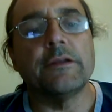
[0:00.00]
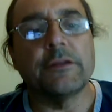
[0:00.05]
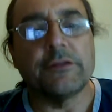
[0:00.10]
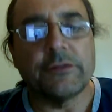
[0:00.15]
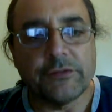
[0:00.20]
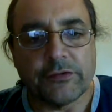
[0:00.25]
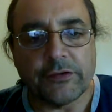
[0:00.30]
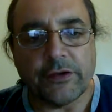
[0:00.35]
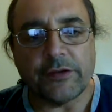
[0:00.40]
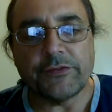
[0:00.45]

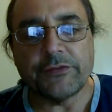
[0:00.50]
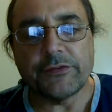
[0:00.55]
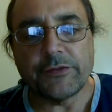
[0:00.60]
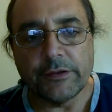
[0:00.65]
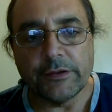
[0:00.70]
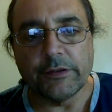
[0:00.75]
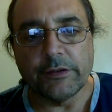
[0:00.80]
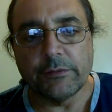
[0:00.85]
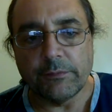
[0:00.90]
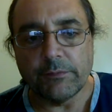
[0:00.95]
just
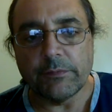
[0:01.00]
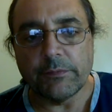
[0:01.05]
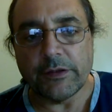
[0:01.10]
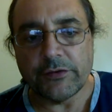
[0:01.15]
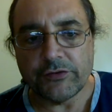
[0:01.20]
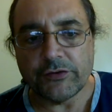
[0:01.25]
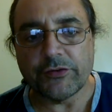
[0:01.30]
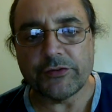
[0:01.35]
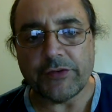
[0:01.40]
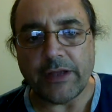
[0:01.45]

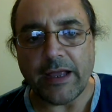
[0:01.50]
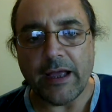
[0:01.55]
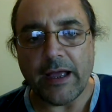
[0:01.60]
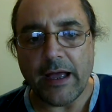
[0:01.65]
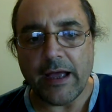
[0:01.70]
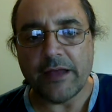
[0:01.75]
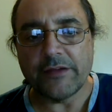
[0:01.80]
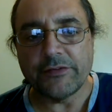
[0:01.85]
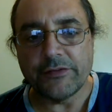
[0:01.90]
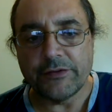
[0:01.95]

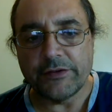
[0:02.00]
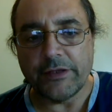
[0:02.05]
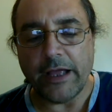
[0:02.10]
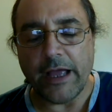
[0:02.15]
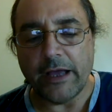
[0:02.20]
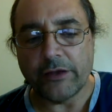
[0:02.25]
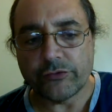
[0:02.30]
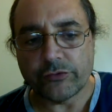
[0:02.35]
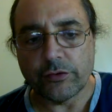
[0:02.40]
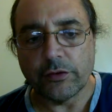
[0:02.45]
as
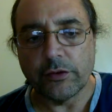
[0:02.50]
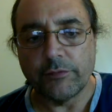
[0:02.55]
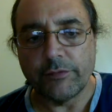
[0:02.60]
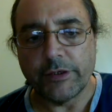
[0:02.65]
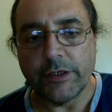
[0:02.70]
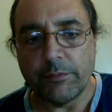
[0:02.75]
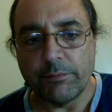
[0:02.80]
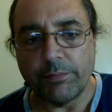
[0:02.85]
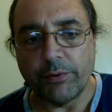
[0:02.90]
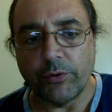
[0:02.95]
natural of an
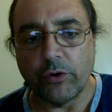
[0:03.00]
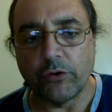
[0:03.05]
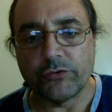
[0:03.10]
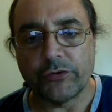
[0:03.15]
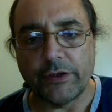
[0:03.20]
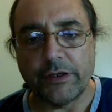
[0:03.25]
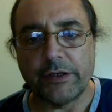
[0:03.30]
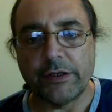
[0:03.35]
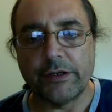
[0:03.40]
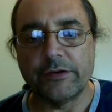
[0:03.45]
impulse
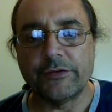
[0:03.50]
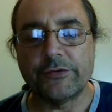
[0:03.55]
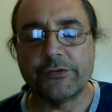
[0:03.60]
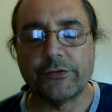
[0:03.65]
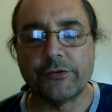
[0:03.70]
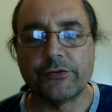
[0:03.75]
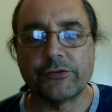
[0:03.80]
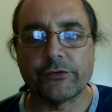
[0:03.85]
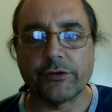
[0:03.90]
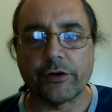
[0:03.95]
it is to
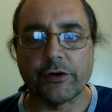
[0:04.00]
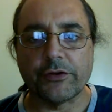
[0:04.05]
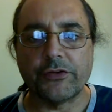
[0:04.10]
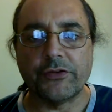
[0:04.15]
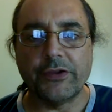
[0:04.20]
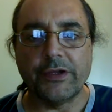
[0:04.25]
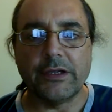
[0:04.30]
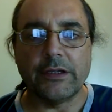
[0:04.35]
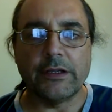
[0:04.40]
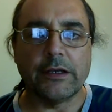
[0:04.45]
start
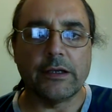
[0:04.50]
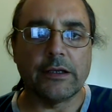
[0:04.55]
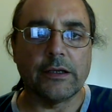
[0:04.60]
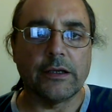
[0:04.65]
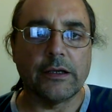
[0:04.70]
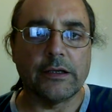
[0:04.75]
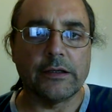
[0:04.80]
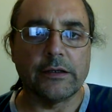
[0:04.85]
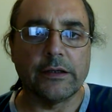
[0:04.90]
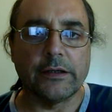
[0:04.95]
thinking
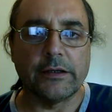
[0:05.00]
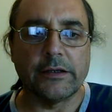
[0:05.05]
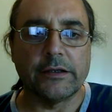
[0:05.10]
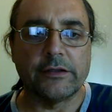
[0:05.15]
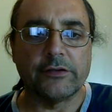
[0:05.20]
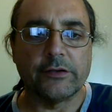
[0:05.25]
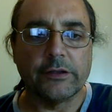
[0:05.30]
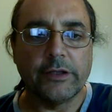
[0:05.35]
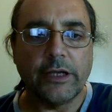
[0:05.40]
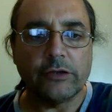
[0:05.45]
in an
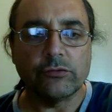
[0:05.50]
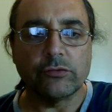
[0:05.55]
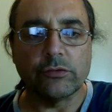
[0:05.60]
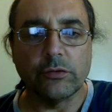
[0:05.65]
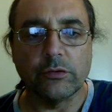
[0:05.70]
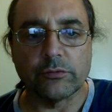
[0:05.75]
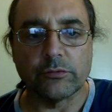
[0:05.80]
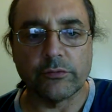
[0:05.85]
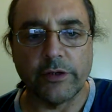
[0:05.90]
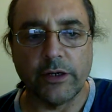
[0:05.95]

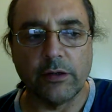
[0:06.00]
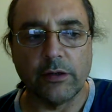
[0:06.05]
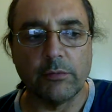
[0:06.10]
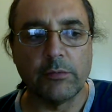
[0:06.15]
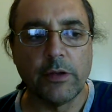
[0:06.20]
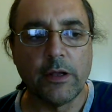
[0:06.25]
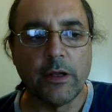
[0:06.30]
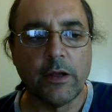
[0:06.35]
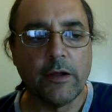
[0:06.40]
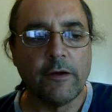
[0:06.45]
intellectual realm
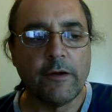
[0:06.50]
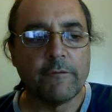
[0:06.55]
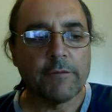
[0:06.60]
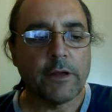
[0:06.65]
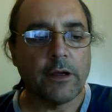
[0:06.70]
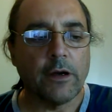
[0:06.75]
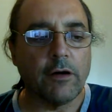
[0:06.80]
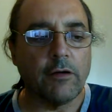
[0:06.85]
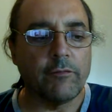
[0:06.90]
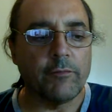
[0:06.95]

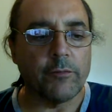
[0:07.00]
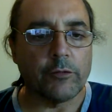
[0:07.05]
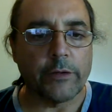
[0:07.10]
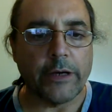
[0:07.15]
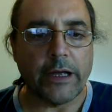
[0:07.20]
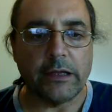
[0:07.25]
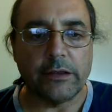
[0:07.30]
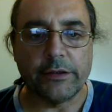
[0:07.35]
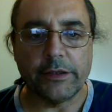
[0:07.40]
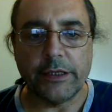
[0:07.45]
of
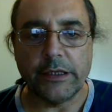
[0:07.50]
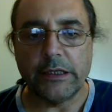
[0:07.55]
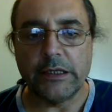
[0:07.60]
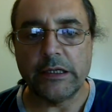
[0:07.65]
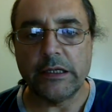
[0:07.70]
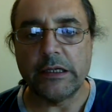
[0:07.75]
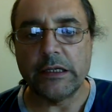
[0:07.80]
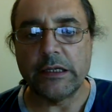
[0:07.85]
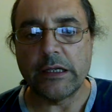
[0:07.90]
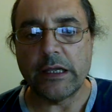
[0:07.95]

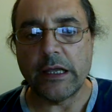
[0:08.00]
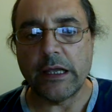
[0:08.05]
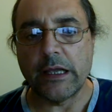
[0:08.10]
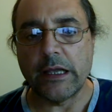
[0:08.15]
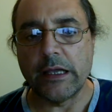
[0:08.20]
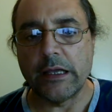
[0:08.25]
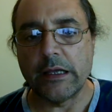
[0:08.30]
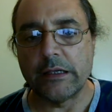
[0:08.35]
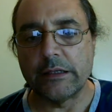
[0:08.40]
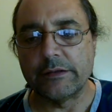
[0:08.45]
morality
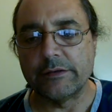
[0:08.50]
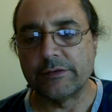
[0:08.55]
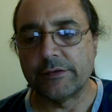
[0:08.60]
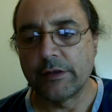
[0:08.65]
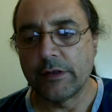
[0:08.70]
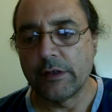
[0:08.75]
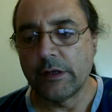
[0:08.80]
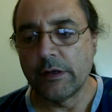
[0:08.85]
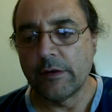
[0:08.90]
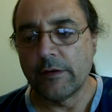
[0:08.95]
and
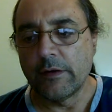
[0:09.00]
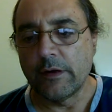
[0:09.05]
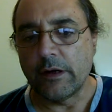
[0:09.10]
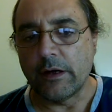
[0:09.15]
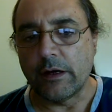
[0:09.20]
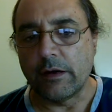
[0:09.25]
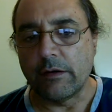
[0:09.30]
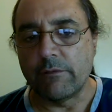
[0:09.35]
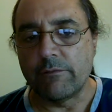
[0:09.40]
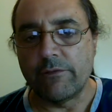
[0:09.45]

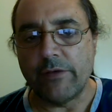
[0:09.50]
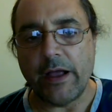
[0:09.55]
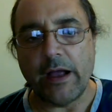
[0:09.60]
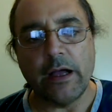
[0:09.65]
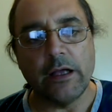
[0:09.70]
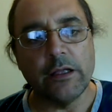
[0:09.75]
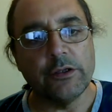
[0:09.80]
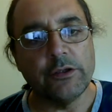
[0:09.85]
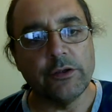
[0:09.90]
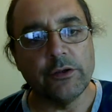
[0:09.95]

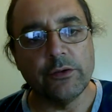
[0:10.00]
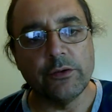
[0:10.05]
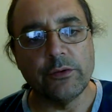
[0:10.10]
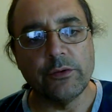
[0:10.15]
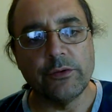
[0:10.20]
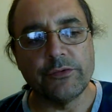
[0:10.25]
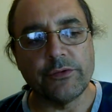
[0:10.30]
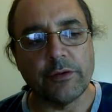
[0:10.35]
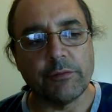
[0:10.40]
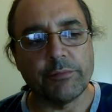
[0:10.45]

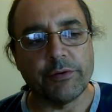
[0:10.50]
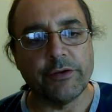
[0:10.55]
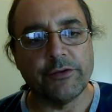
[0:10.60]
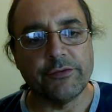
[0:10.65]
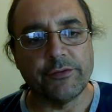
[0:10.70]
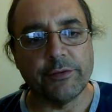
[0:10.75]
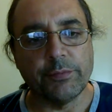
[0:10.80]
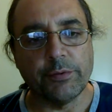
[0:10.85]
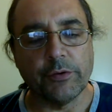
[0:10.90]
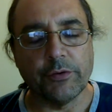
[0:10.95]
values and
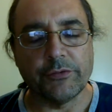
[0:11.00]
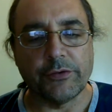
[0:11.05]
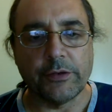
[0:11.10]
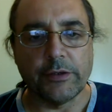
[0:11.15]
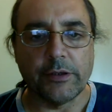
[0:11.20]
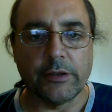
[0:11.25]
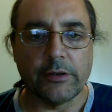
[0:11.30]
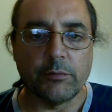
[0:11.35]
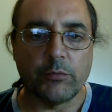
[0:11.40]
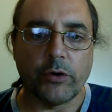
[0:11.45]
principles and
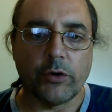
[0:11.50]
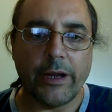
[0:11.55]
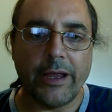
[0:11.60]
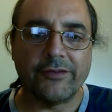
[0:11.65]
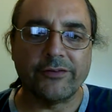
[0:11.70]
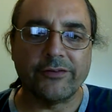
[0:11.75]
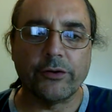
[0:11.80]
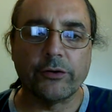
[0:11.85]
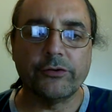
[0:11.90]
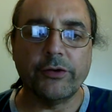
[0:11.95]
a more
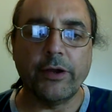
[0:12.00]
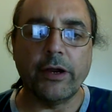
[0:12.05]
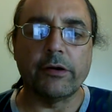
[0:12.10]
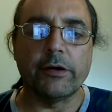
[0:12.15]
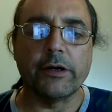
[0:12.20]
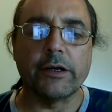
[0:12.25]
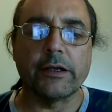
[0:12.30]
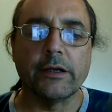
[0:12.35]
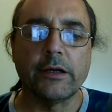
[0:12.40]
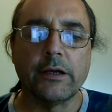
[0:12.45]

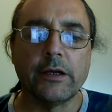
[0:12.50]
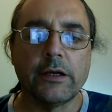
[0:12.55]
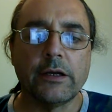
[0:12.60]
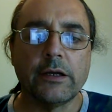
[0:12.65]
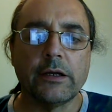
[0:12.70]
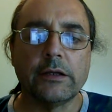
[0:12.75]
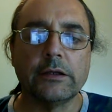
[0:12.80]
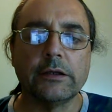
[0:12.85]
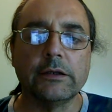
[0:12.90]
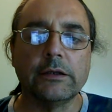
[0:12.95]
esoteric
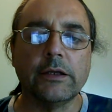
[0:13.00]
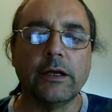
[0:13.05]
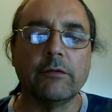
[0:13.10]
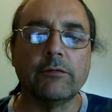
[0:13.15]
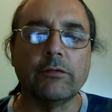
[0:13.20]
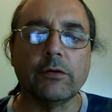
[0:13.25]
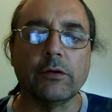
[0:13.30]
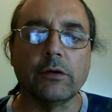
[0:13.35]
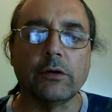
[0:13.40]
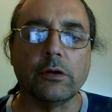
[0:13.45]

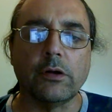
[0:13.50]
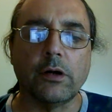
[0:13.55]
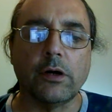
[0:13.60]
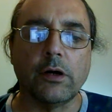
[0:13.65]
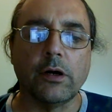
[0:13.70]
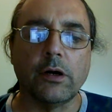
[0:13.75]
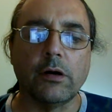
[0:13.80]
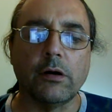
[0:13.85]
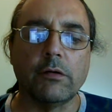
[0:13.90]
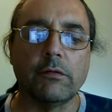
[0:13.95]
level
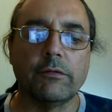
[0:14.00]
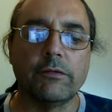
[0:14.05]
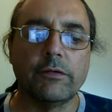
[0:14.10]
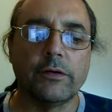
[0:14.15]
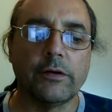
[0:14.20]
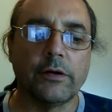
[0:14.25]
of